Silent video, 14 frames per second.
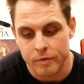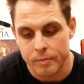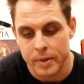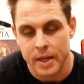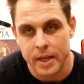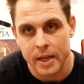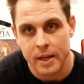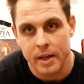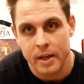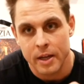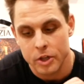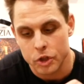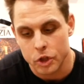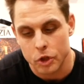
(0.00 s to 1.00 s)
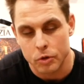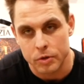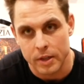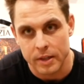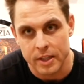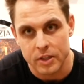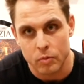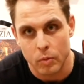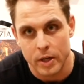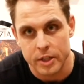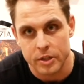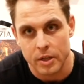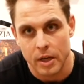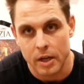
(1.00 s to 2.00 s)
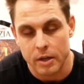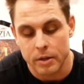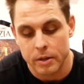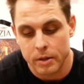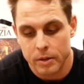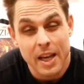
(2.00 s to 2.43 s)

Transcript: me choosing this wedge style.